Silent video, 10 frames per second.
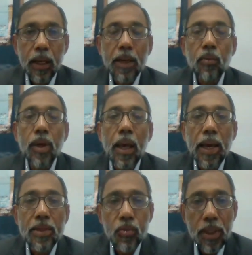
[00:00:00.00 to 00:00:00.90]
And we,
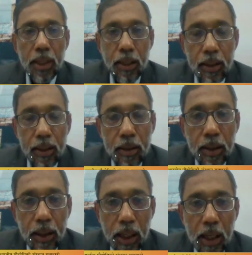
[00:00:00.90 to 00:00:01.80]
as we
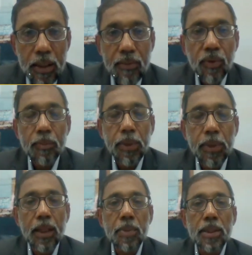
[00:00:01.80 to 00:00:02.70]
heard from
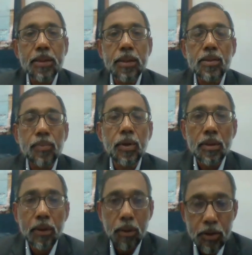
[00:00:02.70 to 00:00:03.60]
deliberations of
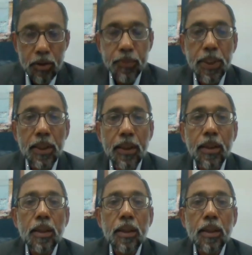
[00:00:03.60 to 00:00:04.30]
Dr. Lakshmi,